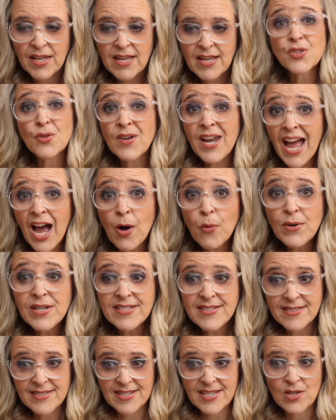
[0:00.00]
So now we
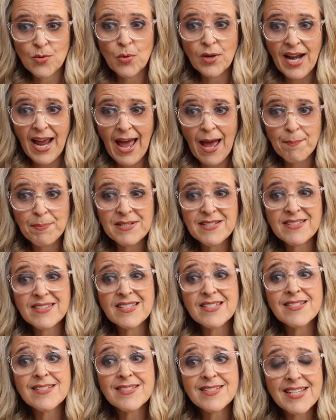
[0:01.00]
see what happens
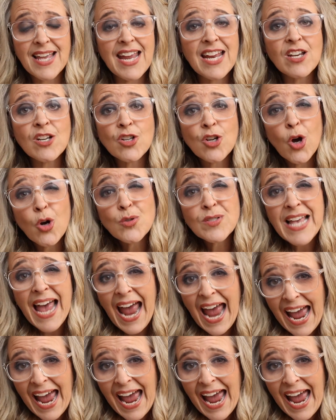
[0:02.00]
is Satan goes